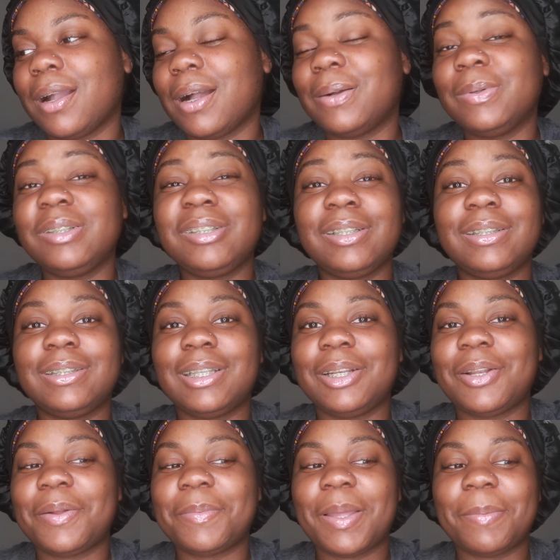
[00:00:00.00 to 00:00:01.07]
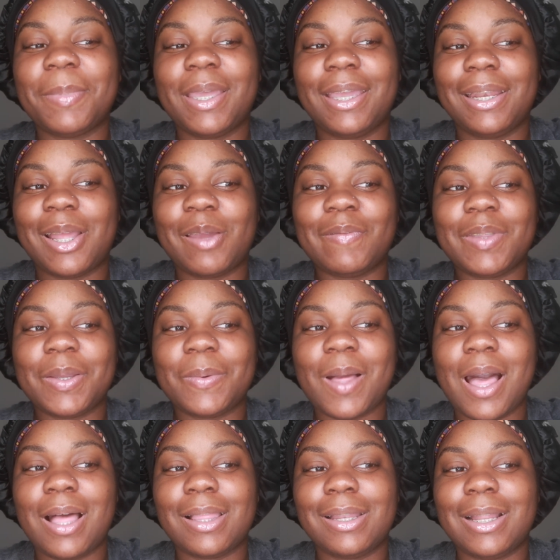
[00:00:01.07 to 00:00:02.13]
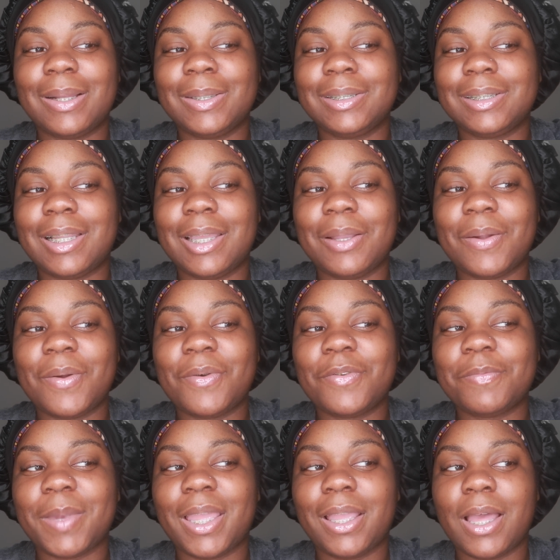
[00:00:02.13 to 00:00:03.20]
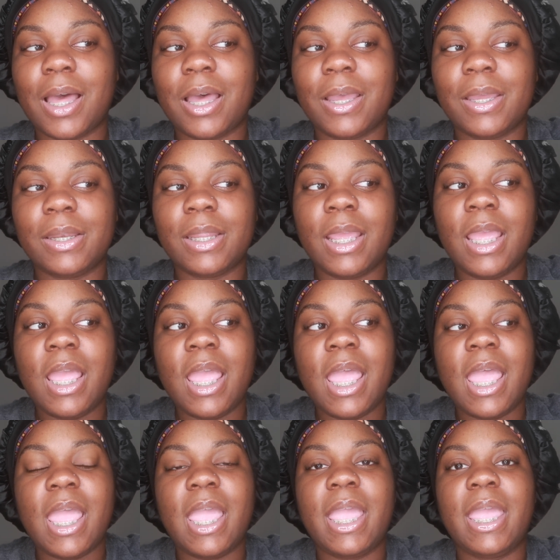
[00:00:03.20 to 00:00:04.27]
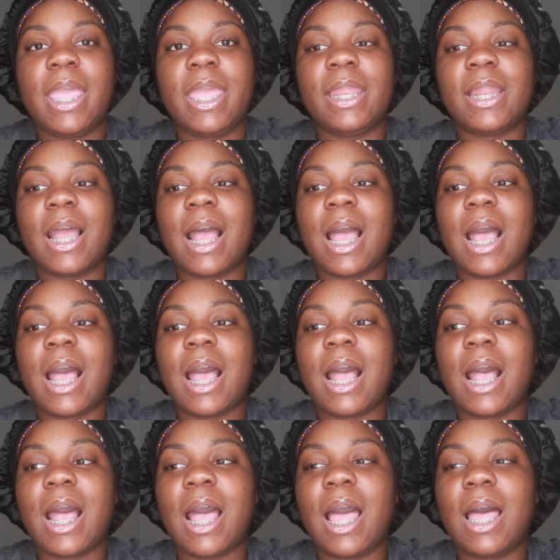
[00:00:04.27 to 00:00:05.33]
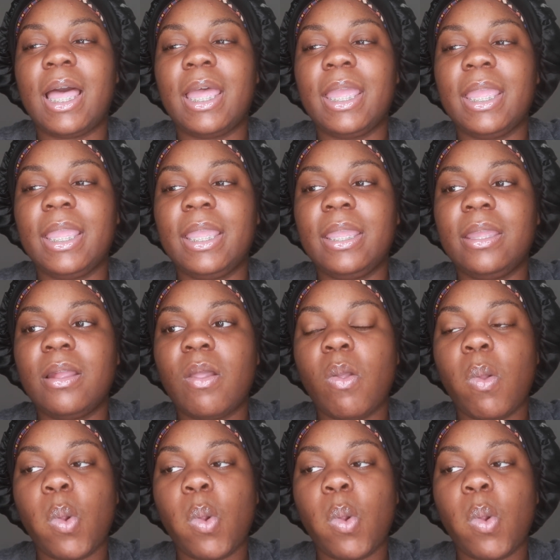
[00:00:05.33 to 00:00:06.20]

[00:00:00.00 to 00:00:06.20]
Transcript: I was just sitting on my bed after a while and I was like oh my god and I